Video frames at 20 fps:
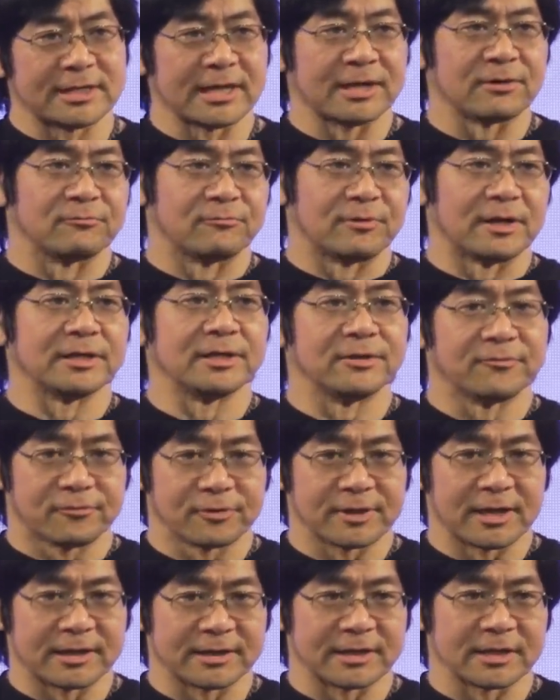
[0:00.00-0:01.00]
get ready for
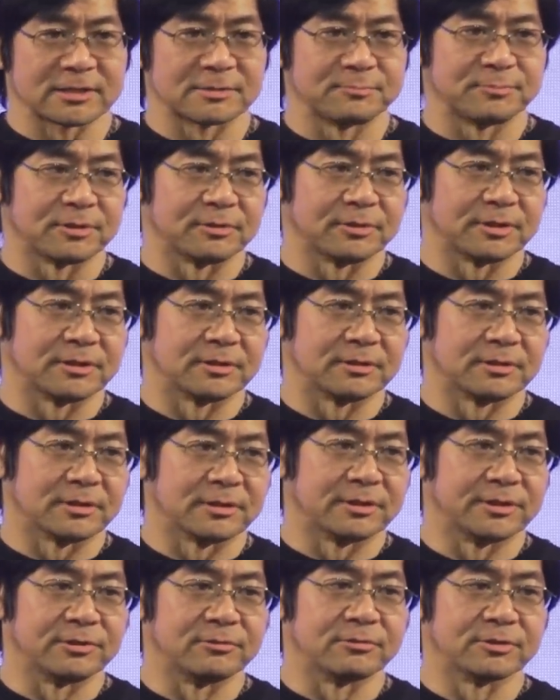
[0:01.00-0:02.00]
that next billion
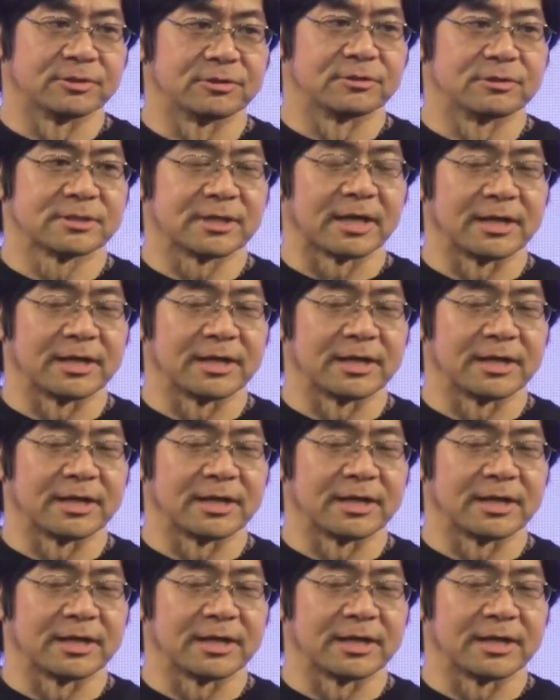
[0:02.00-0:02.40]
users.